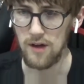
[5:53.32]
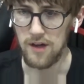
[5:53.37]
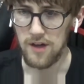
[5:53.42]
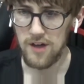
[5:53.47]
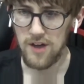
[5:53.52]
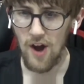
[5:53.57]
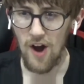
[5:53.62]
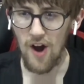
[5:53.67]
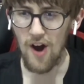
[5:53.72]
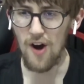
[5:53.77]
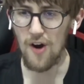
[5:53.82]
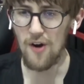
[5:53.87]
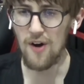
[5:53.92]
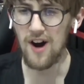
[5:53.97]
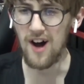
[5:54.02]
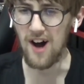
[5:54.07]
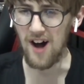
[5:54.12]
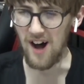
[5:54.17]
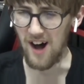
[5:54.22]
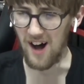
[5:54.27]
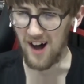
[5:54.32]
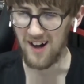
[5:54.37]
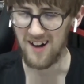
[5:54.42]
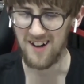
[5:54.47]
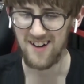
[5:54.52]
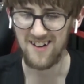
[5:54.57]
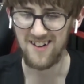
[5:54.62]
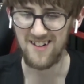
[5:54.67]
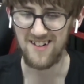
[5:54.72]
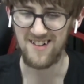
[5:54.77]
Yo!
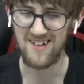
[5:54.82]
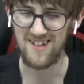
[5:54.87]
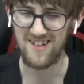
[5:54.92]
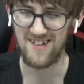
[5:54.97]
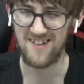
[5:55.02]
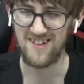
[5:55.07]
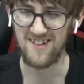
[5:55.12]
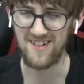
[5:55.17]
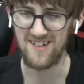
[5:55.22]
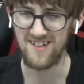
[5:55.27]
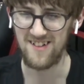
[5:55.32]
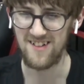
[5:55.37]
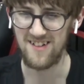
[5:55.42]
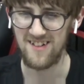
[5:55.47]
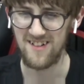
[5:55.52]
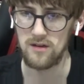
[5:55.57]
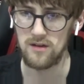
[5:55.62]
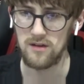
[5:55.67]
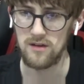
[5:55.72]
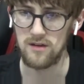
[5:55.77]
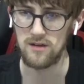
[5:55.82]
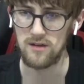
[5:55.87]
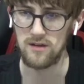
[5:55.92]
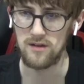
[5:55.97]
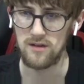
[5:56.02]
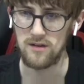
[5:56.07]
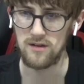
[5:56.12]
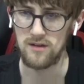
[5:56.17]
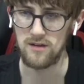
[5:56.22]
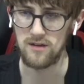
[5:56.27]
Is
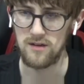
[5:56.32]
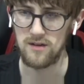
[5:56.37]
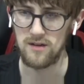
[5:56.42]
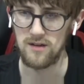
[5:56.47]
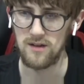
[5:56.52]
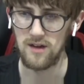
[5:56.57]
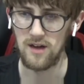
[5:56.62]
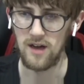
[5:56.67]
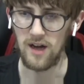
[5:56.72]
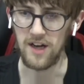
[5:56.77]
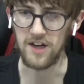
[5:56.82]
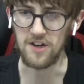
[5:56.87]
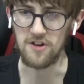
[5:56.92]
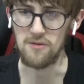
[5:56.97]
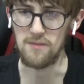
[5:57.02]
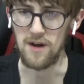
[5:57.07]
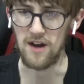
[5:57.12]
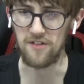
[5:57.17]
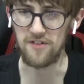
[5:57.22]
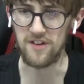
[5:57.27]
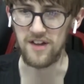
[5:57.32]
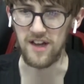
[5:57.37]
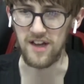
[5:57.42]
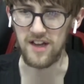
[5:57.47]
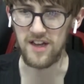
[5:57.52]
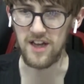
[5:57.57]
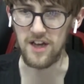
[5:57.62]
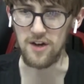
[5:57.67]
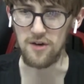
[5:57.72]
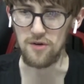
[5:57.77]
he okay? And you're about to
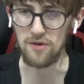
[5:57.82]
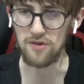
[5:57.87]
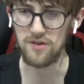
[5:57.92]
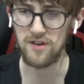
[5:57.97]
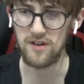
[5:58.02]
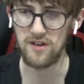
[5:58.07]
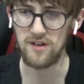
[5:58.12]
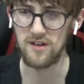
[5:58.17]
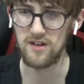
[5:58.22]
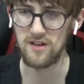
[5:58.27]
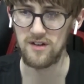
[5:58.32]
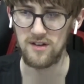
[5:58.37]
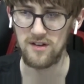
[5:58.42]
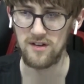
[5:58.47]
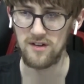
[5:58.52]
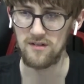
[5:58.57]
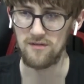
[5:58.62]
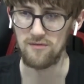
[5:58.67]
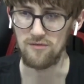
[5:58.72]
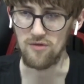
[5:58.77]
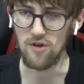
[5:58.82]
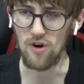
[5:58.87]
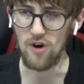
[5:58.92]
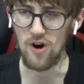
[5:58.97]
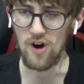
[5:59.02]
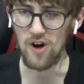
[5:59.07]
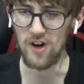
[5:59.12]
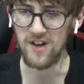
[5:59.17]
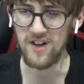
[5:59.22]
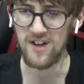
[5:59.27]
get killed.
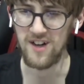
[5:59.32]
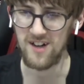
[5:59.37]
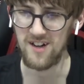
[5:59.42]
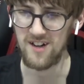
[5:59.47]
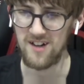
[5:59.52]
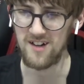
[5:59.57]
Run!